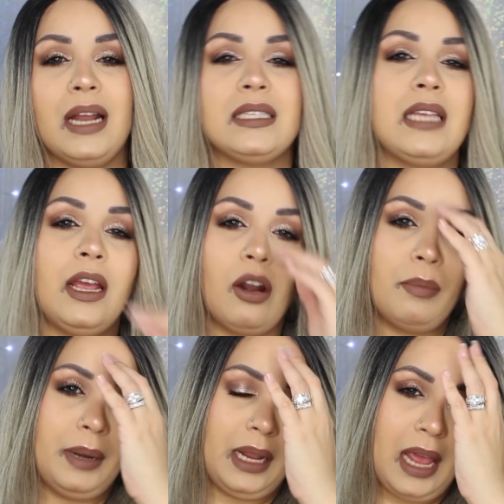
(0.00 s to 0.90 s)
Not saying
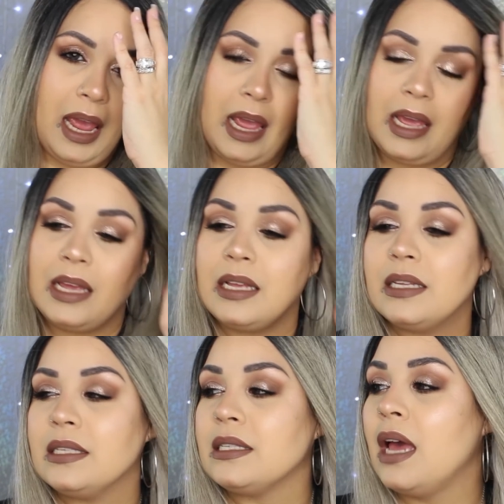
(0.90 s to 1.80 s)
Urban Decay
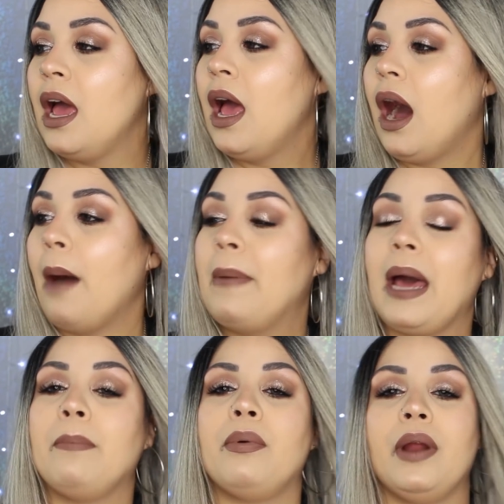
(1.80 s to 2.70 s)
is a
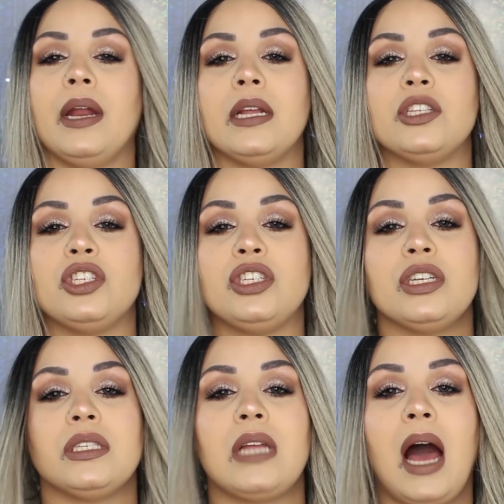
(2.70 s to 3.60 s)
bad brand. It's
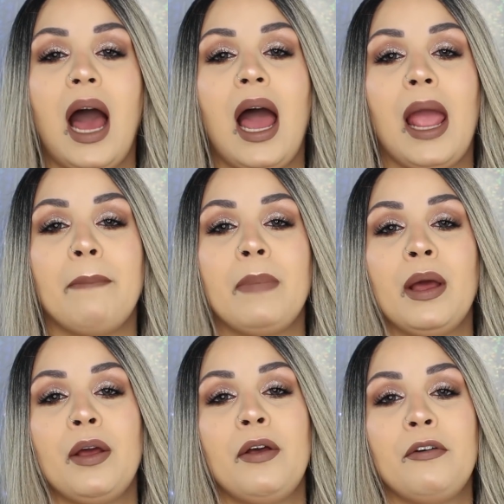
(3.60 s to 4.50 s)
just, I'm
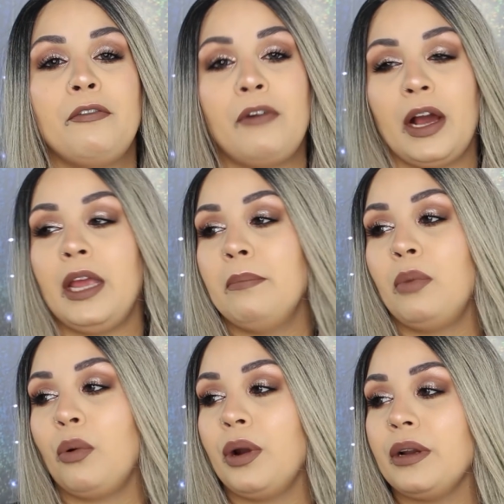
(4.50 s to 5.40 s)
fucking
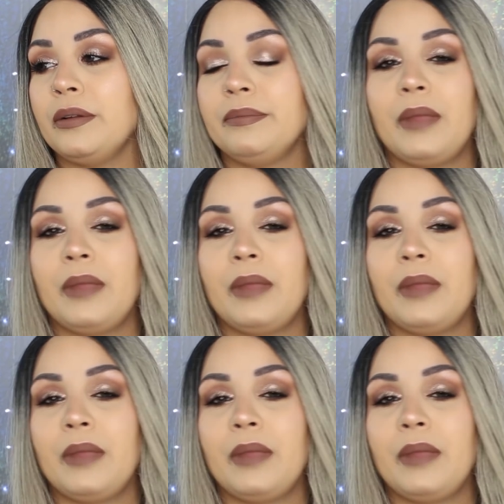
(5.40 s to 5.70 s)
bored.